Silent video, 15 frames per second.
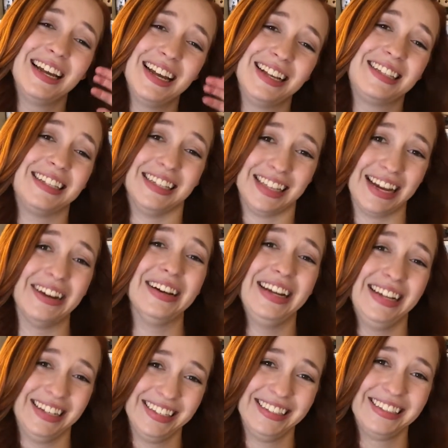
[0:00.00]
It's
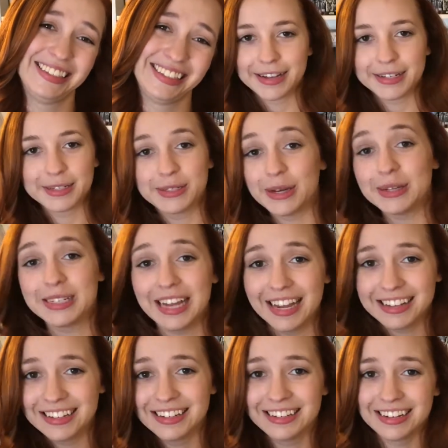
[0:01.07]
hilarious.
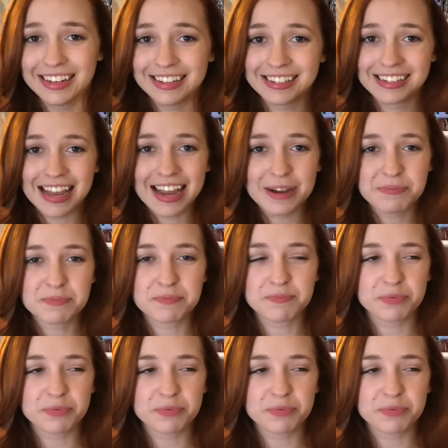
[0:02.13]
D'Artagnan is a